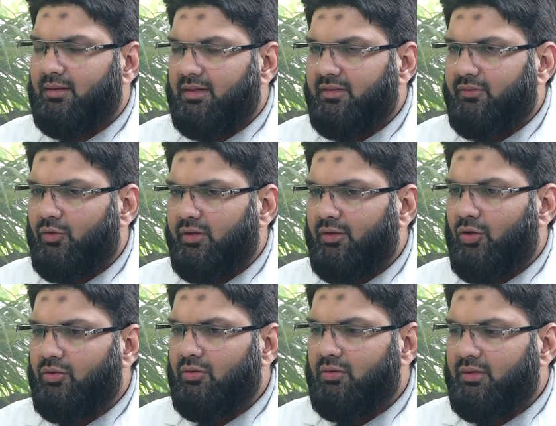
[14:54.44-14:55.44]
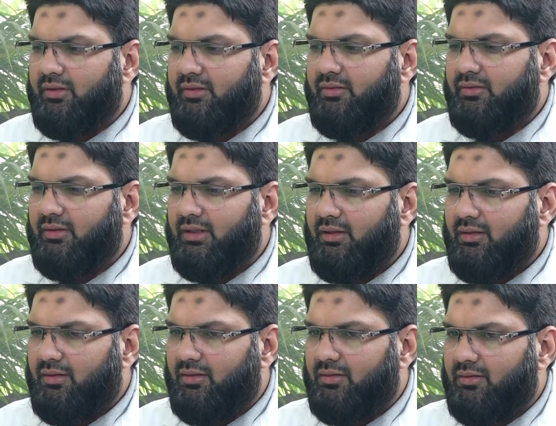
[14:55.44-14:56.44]
That is what in orthodontics
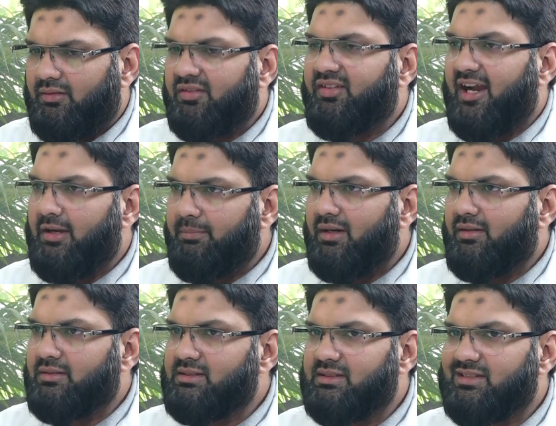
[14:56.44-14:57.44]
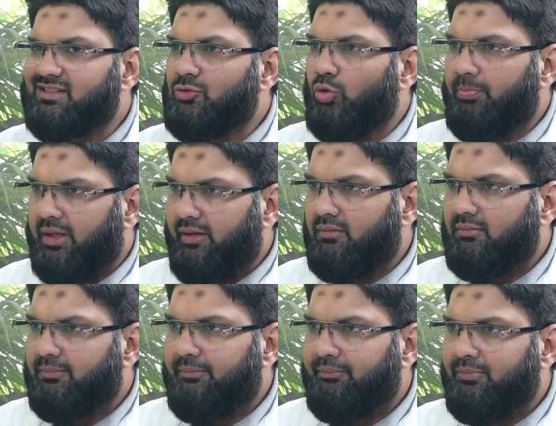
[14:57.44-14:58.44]
the sad part is there is no pain,
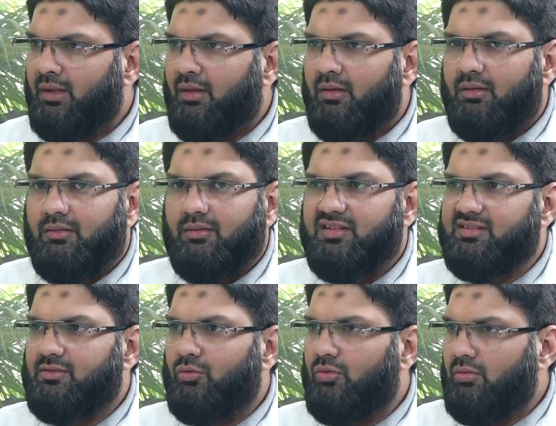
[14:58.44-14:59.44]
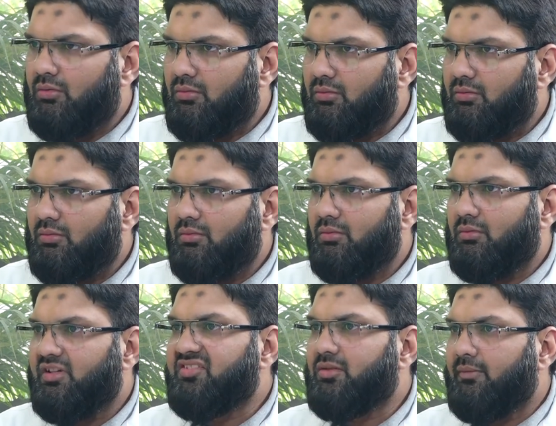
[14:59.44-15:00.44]
there is
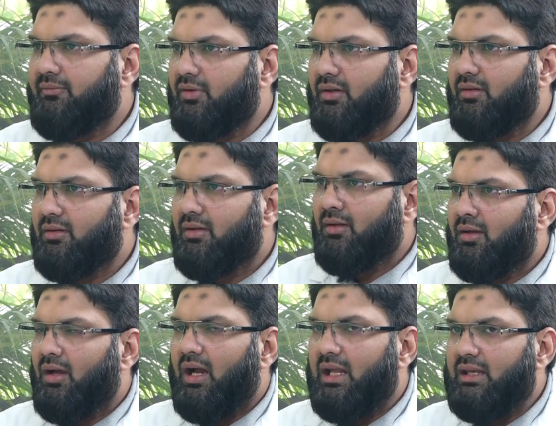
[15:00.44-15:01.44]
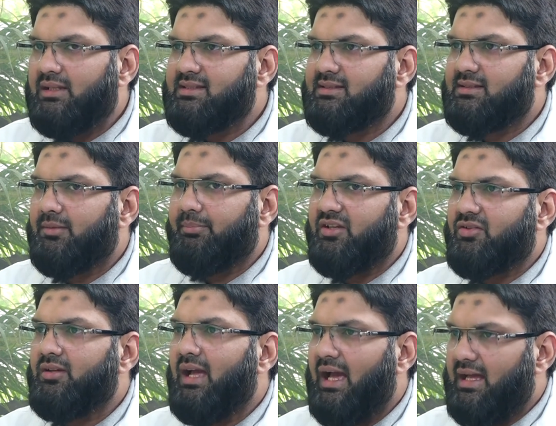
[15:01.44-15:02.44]
no discomfort. Unless the
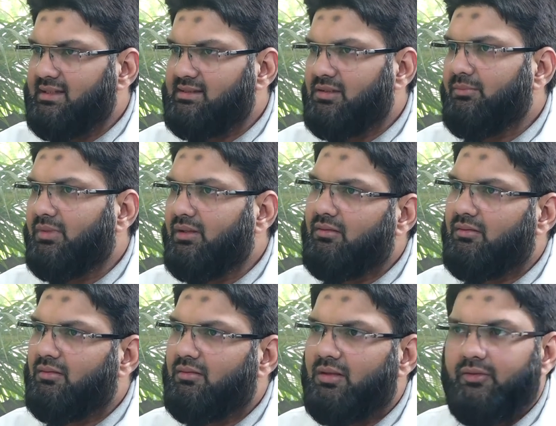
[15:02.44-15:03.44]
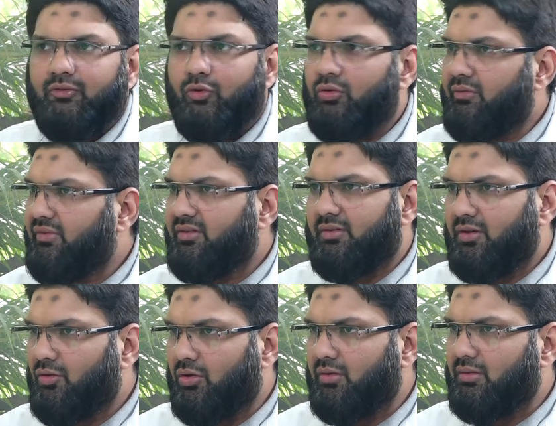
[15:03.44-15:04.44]
patient has something, he won't visit
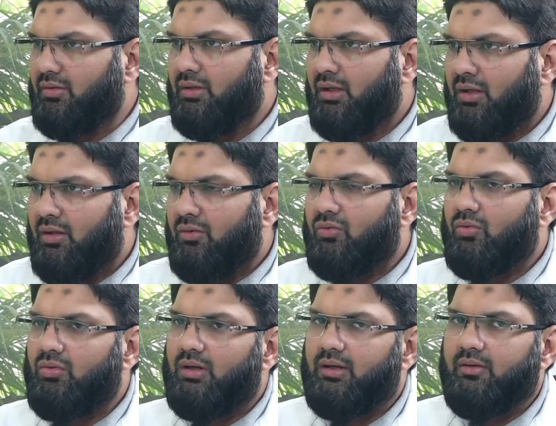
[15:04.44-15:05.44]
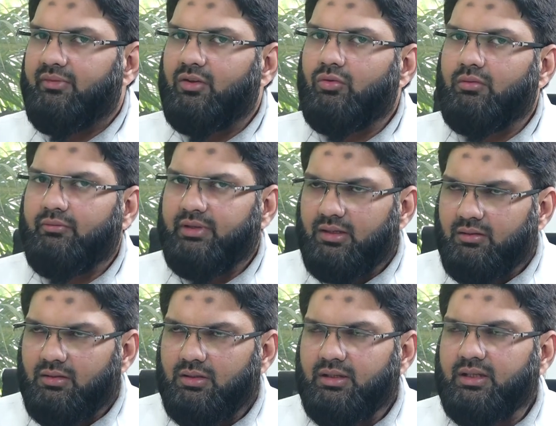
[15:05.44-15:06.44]
the doctor. So we
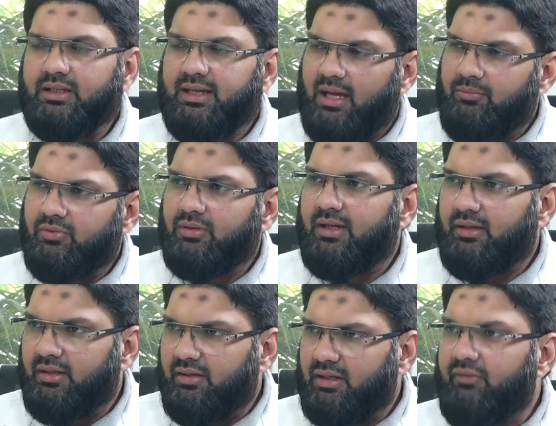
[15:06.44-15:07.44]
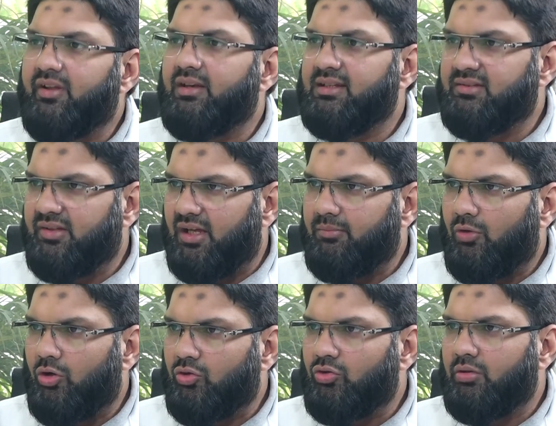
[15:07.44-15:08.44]
can conduct camps in that area, awareness camp,
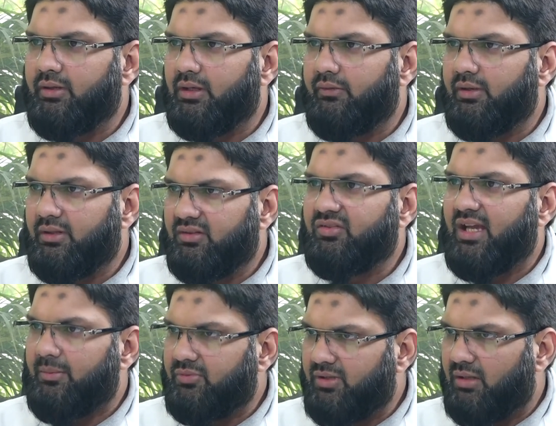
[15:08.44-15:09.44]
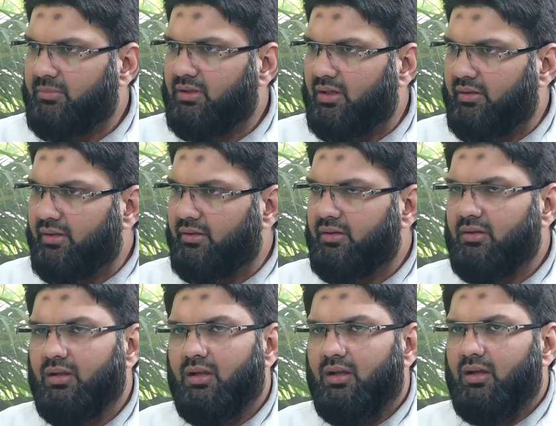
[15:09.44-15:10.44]
orthodontic awareness camps can be
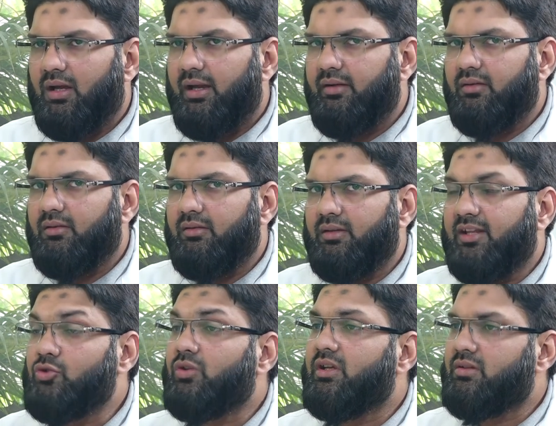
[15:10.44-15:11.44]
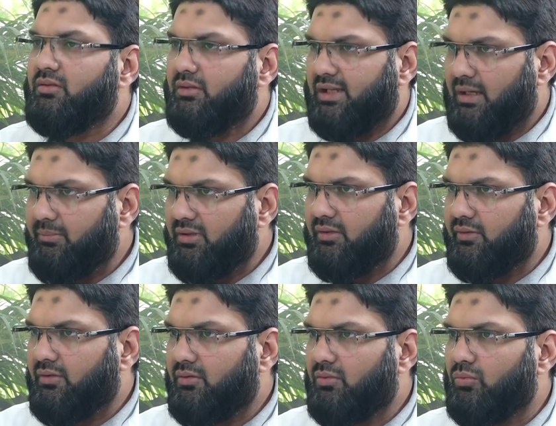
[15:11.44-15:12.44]
conducted, and education can be
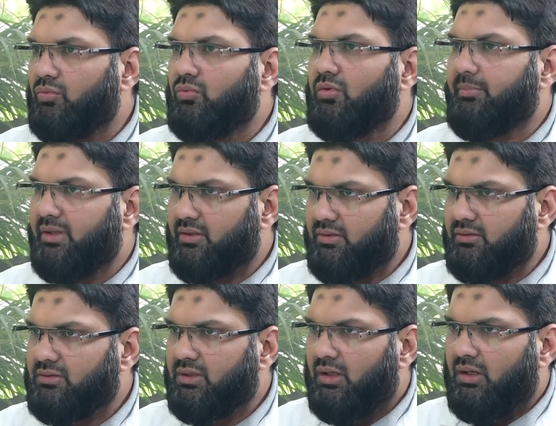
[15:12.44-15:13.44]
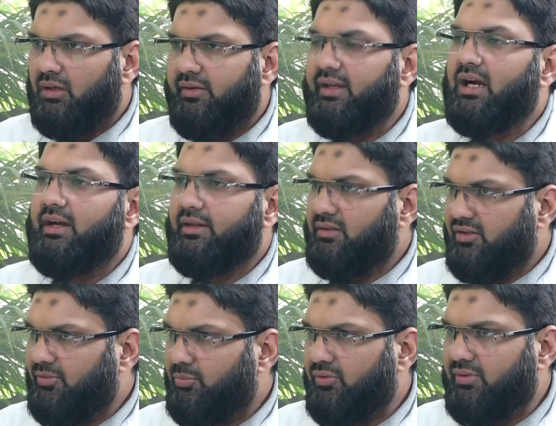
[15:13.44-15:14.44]
given to the patients regarding
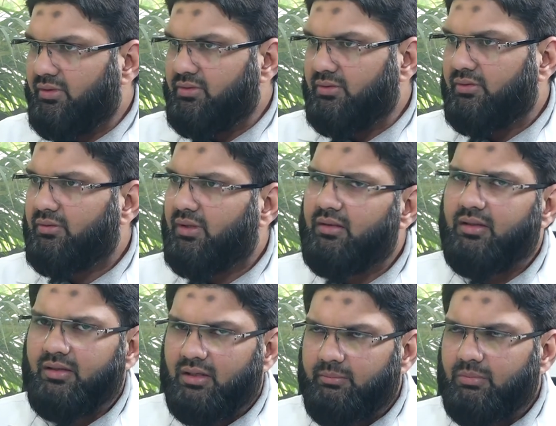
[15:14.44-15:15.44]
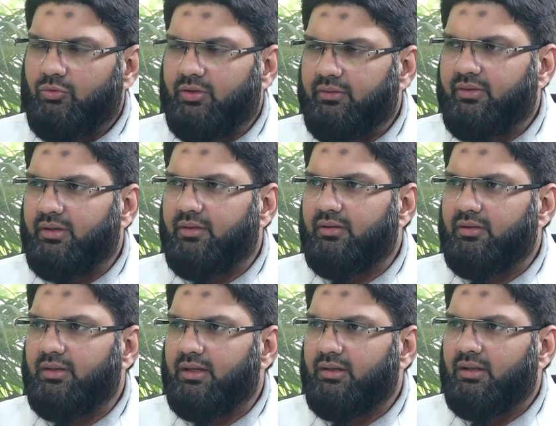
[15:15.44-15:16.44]
these procedures, and they can be motivated
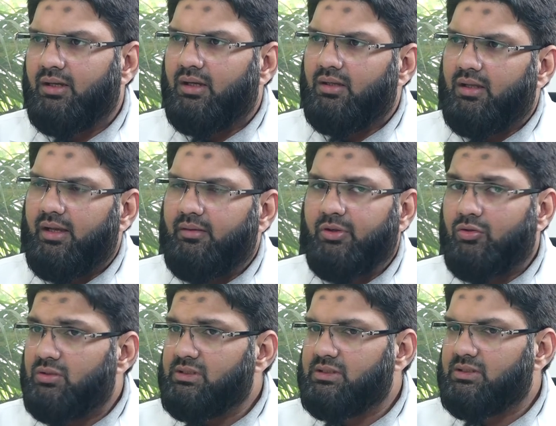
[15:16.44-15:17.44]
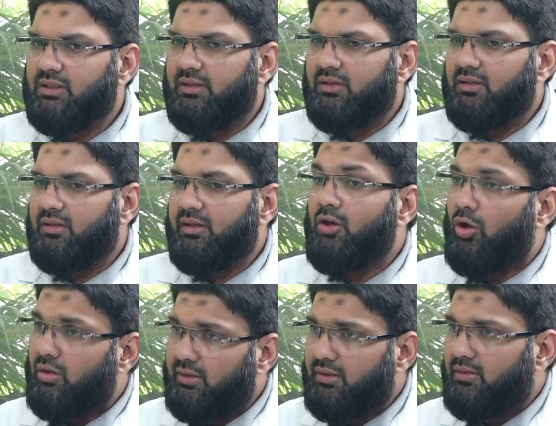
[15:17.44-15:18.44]
in that. And because in
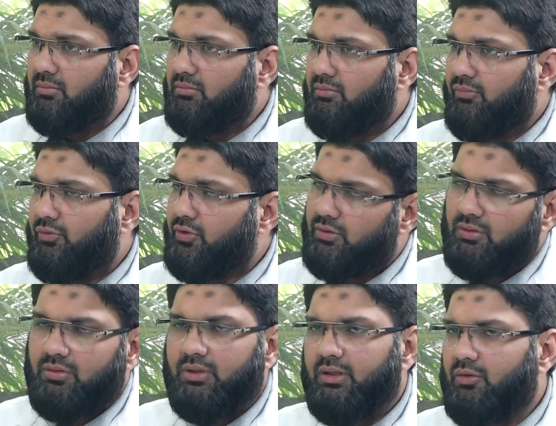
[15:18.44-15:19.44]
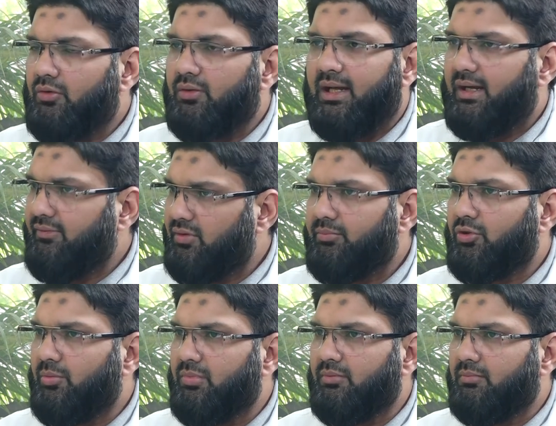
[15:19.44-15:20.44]
long term, for sure they are going to have some
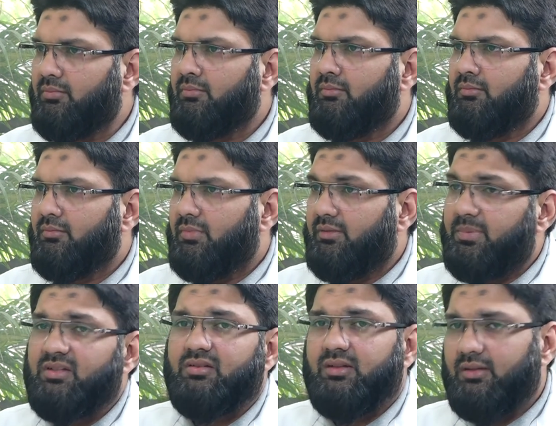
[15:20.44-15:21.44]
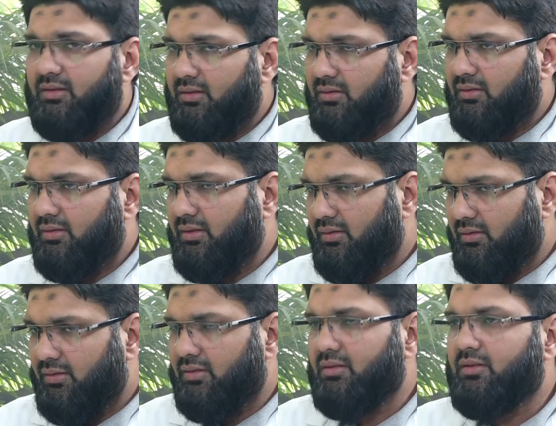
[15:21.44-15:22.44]
problem. Especially
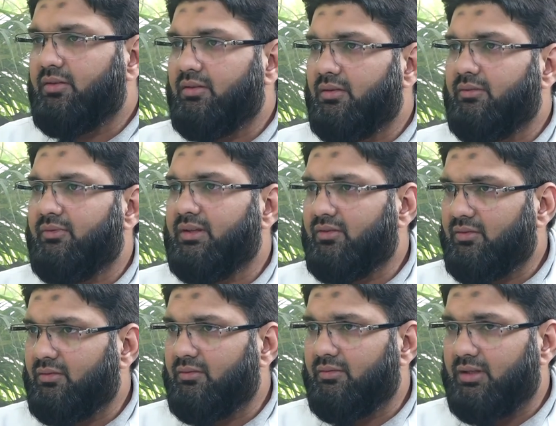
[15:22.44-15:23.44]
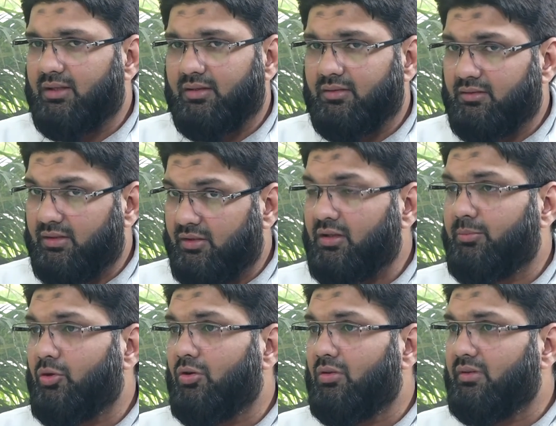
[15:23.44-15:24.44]
the girls, once they think
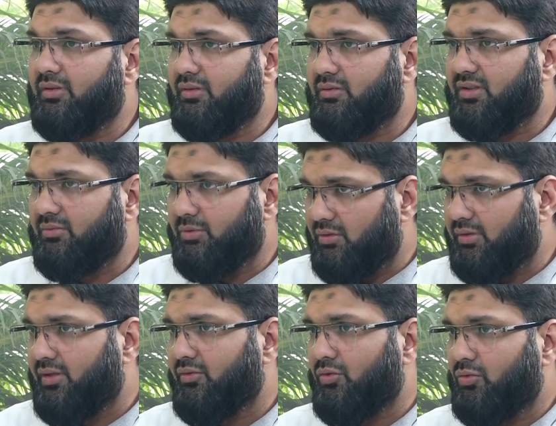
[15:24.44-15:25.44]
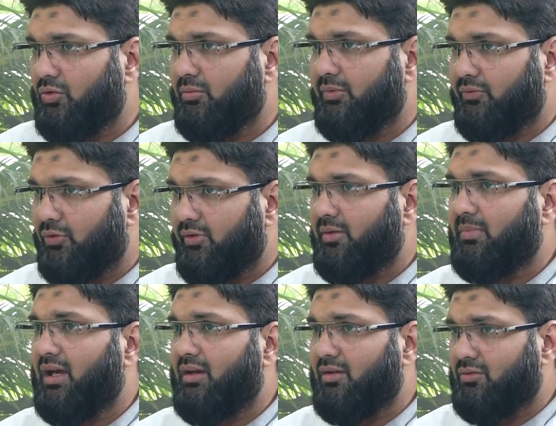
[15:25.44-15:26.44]
about all this, just because, as you told, before their
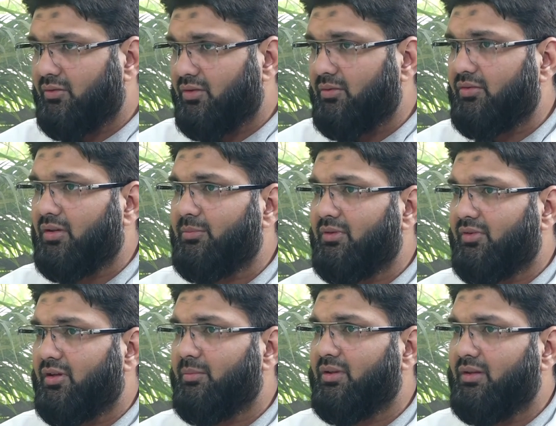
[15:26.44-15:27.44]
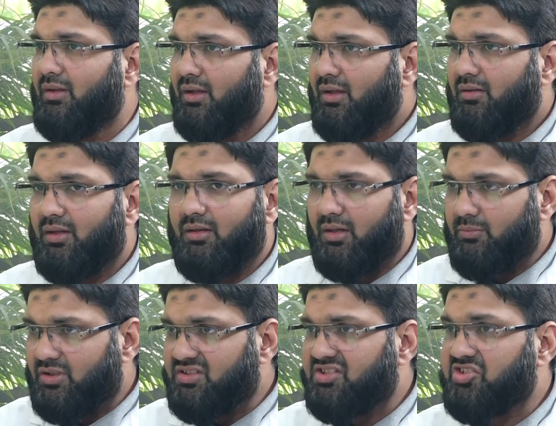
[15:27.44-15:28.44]
marriage or some ceremony, they'll
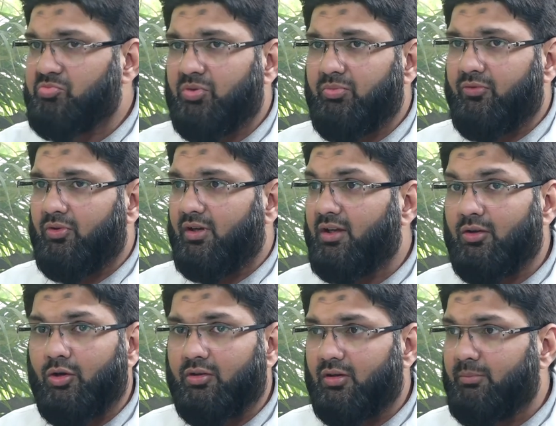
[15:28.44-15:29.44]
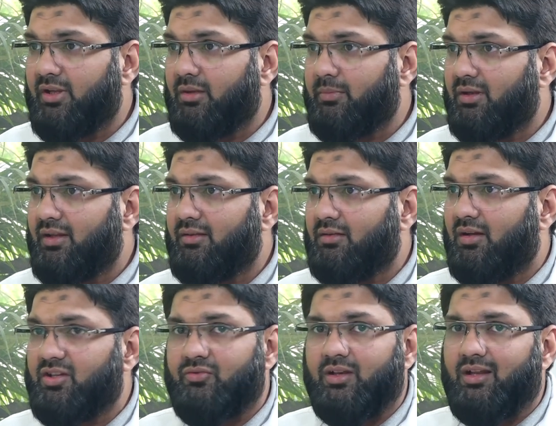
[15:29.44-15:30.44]
come just 6 months before and tell doctor, make me like
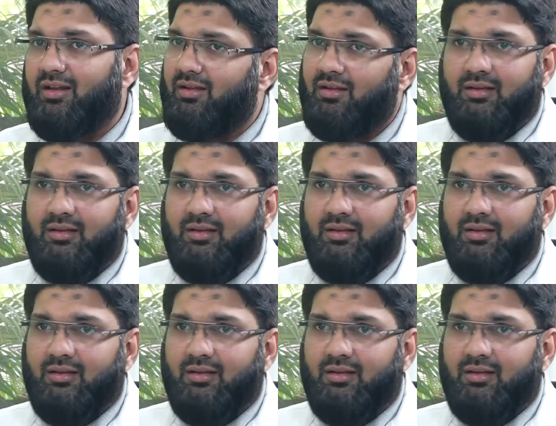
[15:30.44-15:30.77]
Aishwarya Rai.